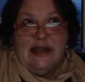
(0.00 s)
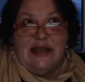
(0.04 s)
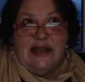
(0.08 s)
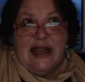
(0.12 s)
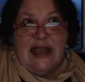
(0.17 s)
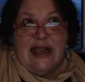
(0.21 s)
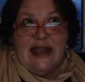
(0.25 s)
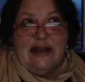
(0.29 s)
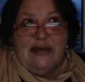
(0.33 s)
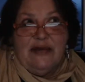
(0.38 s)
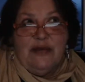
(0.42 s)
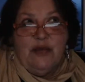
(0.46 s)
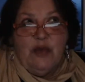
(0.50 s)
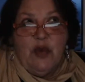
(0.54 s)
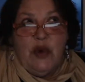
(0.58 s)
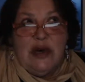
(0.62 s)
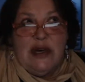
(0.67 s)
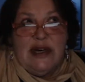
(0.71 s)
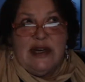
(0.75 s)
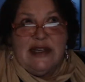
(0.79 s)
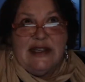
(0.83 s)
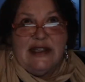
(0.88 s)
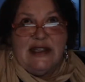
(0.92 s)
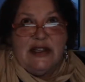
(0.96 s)
What it
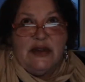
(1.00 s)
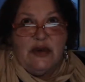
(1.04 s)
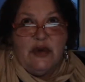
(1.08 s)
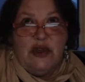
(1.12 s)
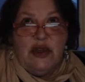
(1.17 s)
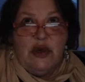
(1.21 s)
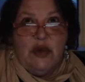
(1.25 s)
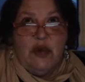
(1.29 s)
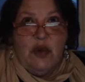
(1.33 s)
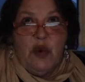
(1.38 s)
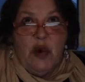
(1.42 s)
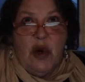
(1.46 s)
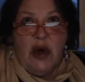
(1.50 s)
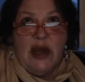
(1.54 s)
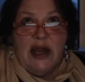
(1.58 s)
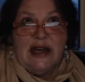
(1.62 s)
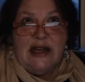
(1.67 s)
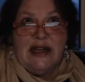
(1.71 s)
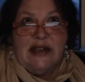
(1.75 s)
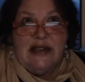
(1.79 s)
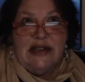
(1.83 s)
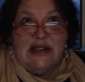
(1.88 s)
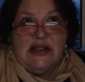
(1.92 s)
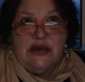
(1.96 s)
is when you walk into
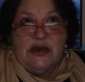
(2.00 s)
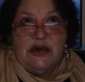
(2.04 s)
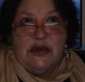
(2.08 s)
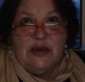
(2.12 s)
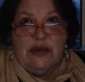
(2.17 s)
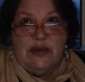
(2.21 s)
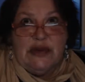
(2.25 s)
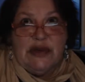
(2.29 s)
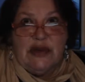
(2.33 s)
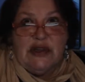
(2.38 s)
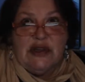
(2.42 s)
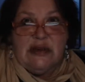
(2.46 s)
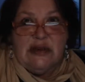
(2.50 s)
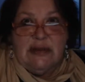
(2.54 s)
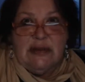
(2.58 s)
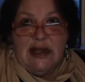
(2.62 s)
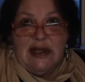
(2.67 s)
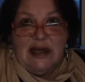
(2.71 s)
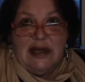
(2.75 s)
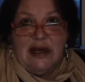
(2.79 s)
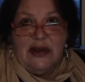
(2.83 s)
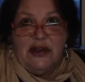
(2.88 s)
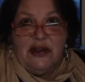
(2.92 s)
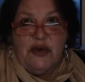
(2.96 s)
these rooms, they're
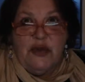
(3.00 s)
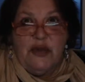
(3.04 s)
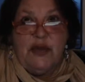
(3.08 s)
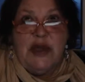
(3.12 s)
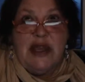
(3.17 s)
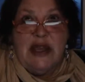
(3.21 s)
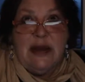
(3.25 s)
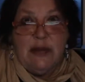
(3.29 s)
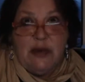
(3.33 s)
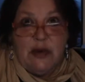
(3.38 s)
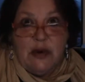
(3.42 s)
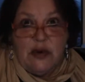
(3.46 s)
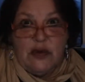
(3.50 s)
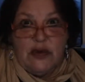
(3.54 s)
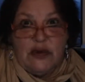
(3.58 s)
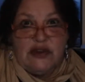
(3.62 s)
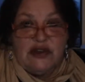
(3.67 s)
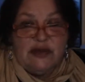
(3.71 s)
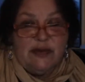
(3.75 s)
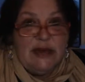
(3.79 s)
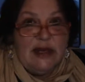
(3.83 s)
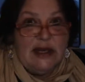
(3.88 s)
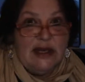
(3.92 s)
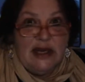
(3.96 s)
smelling other people, they're
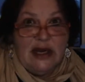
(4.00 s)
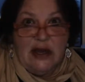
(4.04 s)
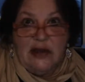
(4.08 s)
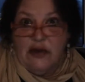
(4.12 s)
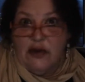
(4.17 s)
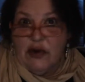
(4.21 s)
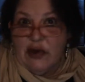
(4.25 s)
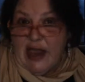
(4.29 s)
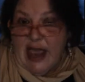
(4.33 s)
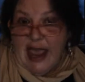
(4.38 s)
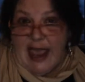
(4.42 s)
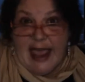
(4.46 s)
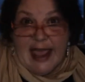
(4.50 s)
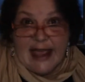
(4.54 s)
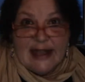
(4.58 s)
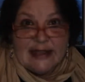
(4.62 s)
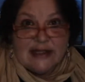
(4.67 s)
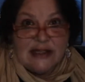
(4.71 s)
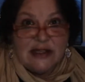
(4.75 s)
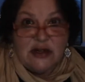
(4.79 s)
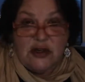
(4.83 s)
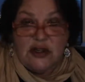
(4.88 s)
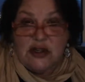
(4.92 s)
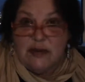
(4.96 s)
smelling other cats,
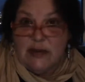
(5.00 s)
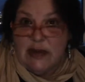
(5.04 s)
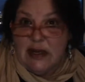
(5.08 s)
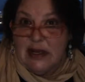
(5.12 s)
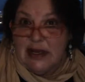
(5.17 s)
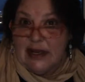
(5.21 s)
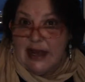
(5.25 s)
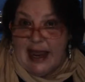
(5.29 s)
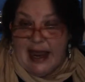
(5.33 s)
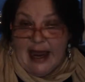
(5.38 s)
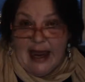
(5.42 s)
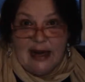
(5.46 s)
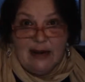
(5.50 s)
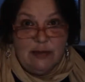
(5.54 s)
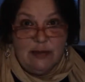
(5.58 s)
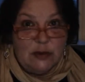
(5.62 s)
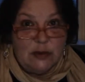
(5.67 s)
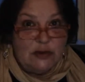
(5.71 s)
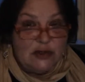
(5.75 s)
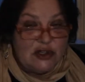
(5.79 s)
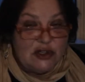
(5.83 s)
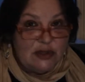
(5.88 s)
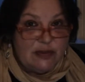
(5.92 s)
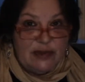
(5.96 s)
they're smelling animals,
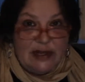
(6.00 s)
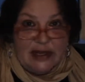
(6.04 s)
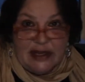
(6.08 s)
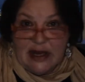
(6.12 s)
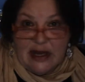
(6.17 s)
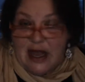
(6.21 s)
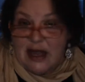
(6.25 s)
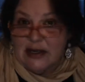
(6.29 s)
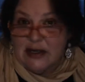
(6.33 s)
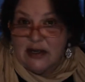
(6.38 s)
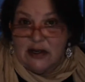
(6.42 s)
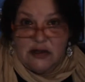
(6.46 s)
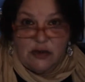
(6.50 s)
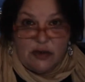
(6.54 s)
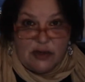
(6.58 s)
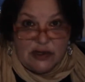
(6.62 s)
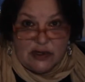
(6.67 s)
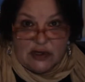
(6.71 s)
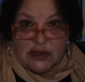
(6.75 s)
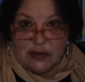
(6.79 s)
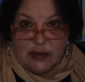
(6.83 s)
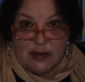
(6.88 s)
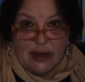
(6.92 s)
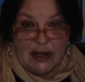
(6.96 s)
they're smelling God knows what they're
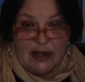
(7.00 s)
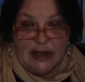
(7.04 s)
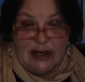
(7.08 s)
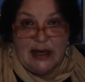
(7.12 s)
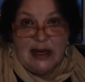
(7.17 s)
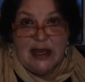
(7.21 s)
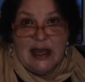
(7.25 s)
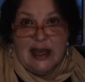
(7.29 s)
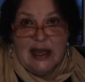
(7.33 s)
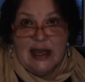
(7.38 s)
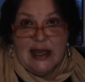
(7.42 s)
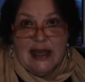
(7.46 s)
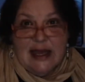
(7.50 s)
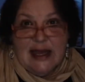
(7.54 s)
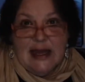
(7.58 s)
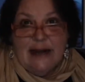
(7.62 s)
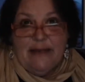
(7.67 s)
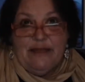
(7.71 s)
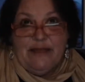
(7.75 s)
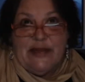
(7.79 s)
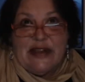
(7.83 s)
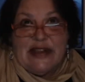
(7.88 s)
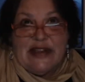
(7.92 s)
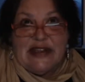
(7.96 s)
smelling.
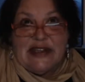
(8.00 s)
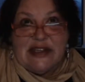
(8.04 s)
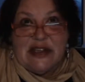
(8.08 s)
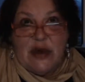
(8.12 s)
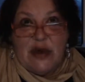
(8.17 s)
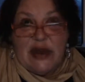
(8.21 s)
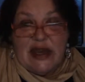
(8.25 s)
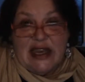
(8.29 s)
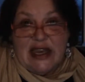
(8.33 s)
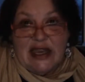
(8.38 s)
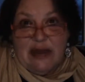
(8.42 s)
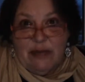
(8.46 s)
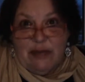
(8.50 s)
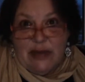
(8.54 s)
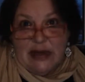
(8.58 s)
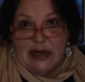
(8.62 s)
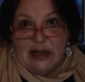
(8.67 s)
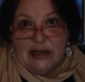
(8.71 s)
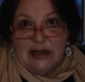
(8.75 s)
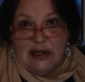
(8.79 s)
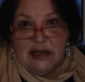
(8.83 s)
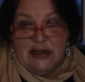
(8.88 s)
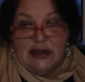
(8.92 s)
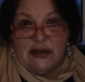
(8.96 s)
And so it can be a
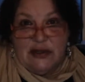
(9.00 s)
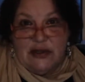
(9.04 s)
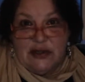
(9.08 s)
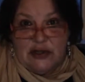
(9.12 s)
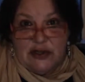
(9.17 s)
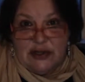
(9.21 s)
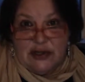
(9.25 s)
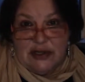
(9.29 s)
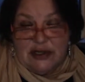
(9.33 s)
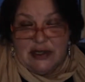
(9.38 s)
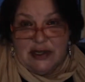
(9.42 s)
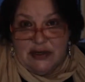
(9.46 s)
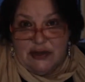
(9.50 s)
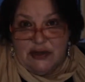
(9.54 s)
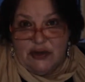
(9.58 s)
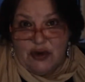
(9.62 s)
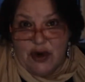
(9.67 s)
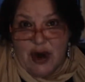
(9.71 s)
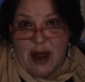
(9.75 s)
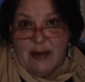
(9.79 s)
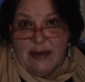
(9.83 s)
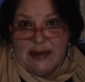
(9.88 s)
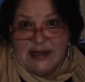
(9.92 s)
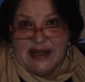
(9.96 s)
little
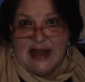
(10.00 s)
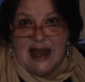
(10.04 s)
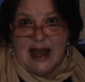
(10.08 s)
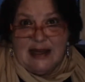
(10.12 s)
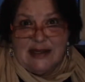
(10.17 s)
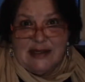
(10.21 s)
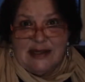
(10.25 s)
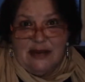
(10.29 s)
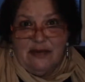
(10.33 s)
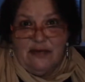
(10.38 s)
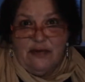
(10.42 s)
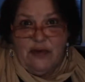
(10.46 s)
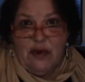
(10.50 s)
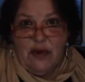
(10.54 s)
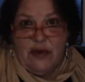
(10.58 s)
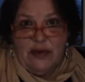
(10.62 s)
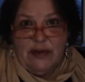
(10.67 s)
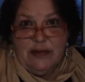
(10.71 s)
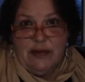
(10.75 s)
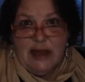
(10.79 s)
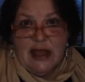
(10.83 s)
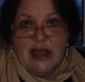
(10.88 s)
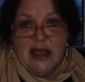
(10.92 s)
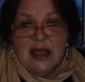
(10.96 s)
traumatizing for
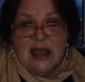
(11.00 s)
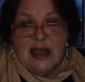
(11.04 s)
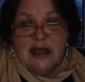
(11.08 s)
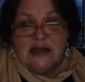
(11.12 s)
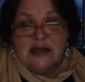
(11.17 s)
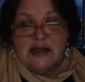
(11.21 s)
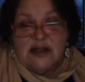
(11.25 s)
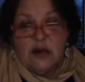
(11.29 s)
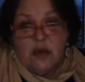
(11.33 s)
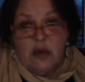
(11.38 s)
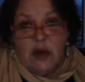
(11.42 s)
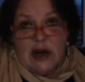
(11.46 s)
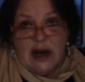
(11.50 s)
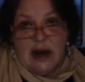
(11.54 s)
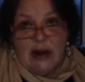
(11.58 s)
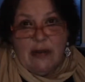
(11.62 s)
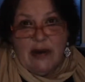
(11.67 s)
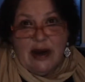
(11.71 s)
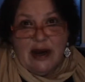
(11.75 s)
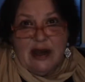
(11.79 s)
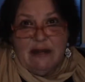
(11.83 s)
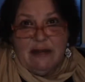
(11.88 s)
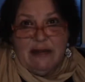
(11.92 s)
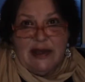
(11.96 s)
them. So what I
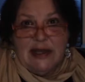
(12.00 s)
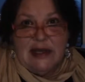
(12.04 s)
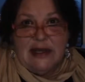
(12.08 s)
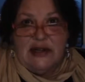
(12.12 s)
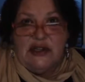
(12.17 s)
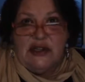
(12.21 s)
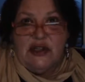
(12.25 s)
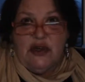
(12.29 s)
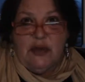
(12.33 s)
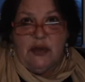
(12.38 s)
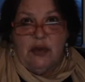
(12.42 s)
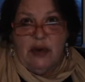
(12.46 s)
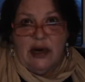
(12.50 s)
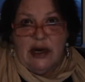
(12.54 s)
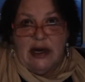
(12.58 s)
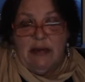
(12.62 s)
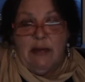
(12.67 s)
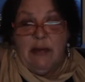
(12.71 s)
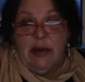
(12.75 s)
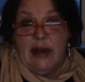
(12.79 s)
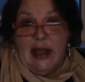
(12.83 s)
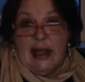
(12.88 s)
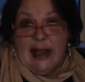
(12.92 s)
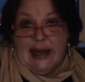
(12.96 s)
recommend is you bring a
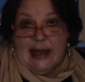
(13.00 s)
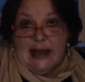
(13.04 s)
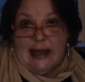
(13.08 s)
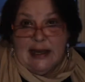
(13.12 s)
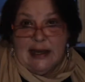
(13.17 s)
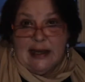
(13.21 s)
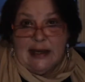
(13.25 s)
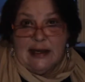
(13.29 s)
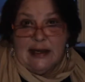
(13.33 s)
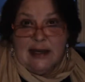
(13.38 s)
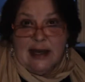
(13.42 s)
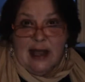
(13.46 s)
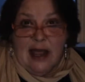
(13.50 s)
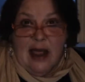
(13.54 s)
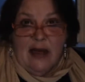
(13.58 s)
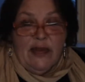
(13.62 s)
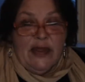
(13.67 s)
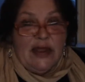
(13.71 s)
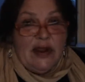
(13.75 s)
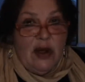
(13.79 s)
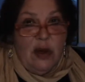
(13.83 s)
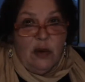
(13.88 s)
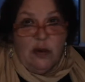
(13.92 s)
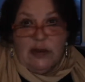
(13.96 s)
blanket
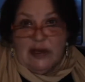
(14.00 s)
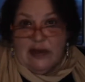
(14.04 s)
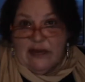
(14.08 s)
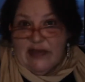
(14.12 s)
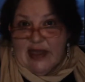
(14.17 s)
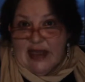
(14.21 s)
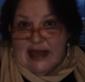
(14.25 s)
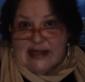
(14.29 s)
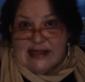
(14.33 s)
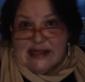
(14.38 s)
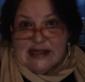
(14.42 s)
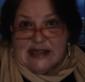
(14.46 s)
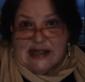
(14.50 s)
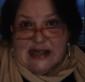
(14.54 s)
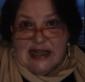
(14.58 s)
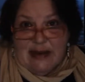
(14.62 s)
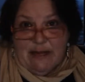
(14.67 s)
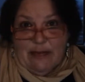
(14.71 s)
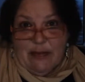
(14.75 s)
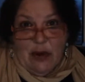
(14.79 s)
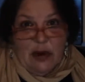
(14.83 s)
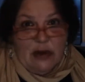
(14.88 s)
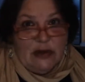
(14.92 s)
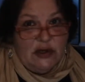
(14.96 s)
that only they sleep
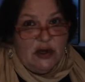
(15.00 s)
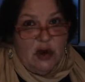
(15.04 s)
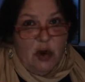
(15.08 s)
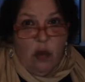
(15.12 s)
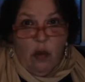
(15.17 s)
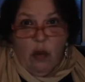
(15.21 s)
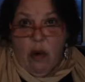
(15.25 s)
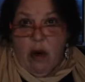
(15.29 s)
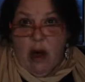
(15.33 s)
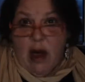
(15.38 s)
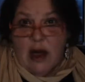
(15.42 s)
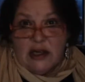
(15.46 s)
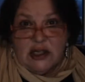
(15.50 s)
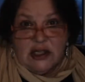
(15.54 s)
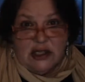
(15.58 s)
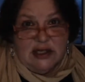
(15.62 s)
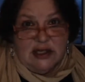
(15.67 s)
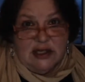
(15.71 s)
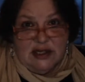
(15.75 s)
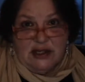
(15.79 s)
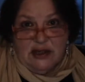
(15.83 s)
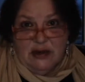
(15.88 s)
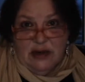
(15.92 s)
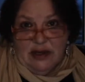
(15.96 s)
on. Don't wash
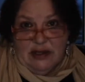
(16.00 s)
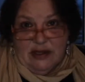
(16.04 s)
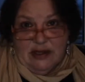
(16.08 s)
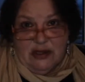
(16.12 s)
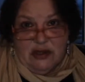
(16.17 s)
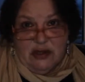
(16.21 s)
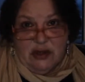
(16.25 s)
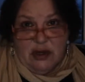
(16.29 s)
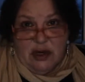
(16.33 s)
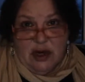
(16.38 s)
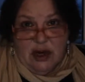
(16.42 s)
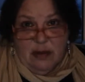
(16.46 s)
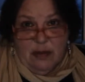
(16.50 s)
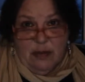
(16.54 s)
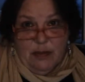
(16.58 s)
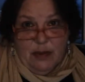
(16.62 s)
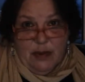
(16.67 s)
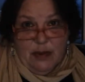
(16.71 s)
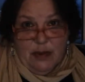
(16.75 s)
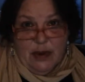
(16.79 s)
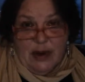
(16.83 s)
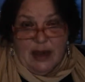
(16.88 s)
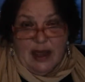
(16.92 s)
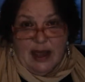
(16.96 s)
this during the trip,
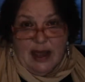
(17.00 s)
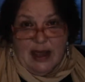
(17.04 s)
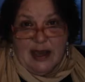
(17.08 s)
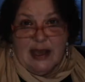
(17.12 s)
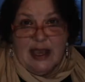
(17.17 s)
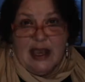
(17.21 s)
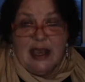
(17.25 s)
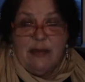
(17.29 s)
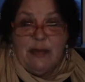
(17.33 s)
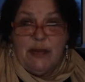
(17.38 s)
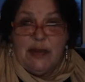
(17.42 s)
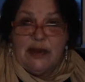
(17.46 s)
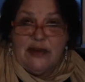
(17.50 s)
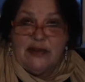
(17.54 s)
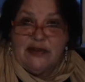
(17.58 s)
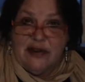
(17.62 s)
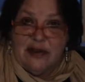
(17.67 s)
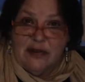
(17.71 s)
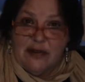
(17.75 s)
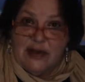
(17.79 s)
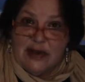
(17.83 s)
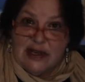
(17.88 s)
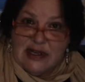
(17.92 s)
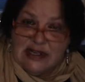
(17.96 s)
okay? Keep it so
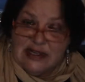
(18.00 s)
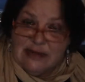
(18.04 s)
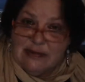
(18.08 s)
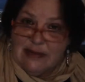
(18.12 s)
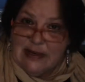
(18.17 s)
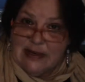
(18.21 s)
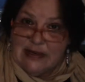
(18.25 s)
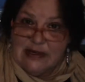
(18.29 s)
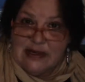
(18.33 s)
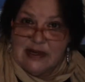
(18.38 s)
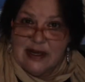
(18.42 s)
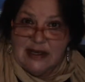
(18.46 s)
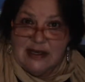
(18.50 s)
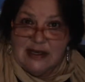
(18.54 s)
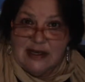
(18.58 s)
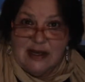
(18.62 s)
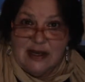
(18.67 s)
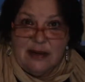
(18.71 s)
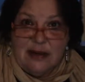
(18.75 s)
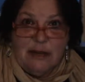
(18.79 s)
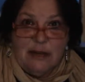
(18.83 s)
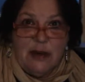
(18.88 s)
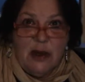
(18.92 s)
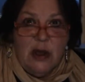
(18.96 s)
that it smells like
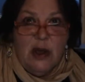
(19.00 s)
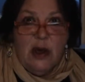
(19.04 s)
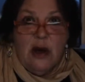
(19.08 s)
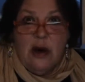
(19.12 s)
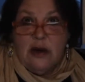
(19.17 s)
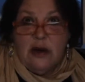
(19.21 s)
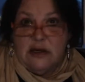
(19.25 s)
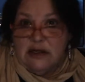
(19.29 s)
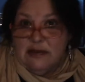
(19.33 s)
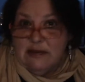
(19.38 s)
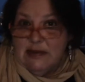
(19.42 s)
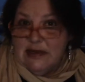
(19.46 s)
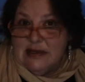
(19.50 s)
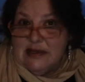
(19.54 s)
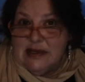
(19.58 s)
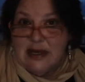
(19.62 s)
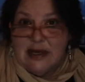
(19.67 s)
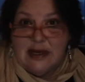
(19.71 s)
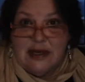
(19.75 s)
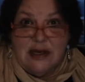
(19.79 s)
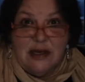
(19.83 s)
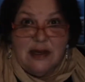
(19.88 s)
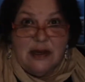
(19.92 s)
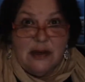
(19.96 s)
them or smells
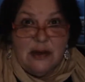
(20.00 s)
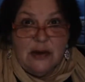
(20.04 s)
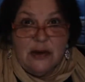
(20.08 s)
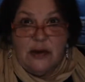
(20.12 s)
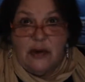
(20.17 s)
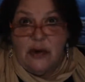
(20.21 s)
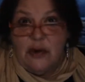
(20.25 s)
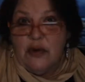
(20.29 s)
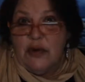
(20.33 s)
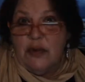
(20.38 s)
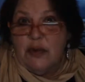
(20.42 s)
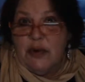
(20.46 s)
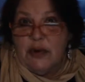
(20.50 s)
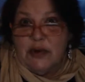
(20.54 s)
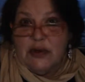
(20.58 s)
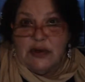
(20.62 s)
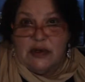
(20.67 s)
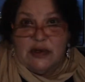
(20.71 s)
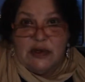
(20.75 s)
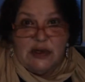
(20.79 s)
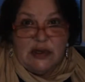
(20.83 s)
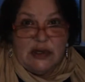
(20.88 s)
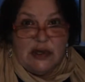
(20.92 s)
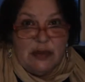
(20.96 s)
like you or the person
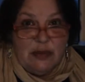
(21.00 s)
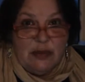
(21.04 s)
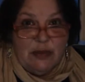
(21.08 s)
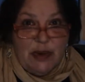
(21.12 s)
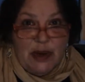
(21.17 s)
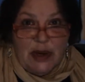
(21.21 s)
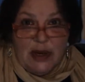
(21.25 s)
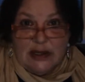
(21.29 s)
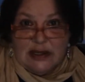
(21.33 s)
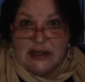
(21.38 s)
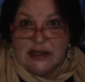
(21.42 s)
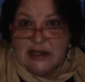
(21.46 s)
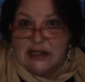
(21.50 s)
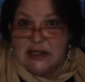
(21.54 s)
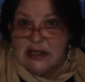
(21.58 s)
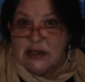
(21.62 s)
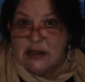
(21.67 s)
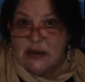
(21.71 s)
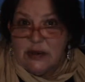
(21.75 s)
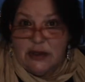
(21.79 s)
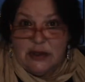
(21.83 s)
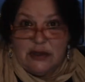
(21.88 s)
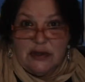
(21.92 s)
that they're bonded to or the